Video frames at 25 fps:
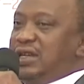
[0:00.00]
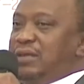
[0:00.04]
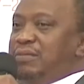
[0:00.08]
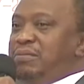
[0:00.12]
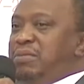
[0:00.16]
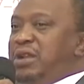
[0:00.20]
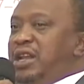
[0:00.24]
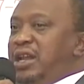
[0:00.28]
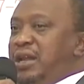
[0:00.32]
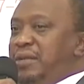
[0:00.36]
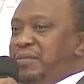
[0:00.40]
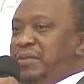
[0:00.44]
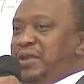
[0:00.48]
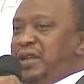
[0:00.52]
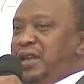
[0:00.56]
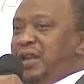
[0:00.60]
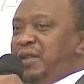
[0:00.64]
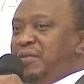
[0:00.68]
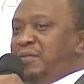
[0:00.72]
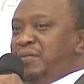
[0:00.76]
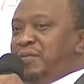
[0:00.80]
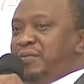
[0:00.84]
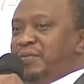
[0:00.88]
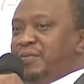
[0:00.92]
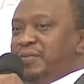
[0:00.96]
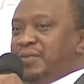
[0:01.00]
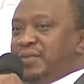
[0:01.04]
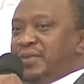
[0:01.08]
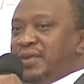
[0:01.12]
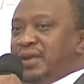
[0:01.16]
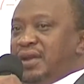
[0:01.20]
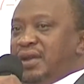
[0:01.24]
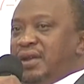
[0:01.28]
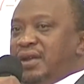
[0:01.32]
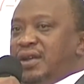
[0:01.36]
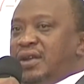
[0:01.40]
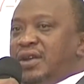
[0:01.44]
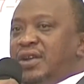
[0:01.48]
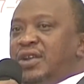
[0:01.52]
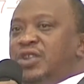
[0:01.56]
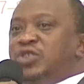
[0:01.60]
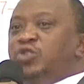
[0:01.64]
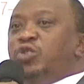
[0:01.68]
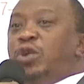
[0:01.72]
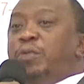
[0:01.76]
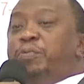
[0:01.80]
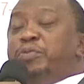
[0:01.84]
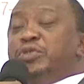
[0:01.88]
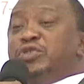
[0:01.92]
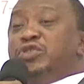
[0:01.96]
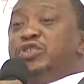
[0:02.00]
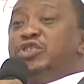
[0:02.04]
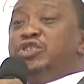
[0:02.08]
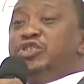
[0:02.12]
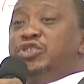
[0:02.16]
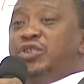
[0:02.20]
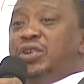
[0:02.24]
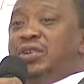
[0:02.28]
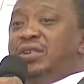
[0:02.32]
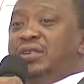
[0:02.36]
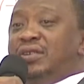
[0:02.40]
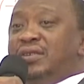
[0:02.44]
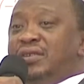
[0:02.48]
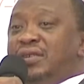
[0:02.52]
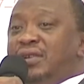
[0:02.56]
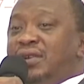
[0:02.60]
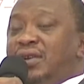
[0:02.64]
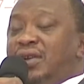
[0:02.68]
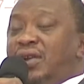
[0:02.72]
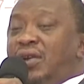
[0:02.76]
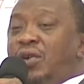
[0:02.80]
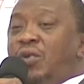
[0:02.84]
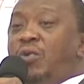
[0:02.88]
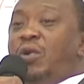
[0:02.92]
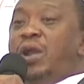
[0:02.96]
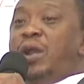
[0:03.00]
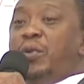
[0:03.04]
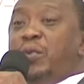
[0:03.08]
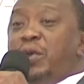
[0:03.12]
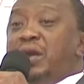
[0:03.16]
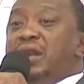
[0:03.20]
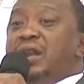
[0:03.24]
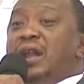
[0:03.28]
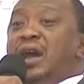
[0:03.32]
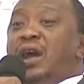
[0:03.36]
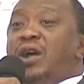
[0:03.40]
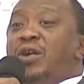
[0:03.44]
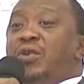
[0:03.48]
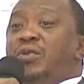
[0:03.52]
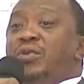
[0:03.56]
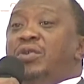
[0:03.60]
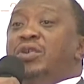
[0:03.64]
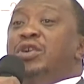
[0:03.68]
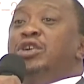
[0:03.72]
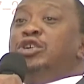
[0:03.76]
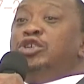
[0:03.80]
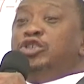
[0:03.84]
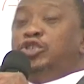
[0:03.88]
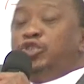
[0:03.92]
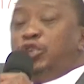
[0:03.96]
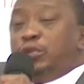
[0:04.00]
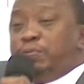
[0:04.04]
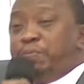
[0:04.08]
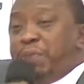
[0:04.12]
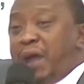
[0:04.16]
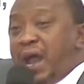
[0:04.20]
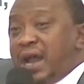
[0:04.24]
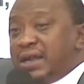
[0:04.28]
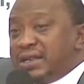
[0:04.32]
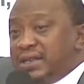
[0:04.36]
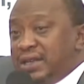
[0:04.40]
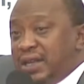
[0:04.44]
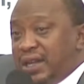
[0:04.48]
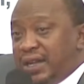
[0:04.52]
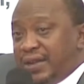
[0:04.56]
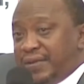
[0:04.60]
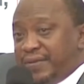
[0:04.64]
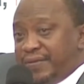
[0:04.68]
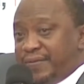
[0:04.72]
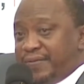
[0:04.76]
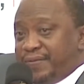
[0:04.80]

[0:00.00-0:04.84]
and blame game to a position where we now should partner.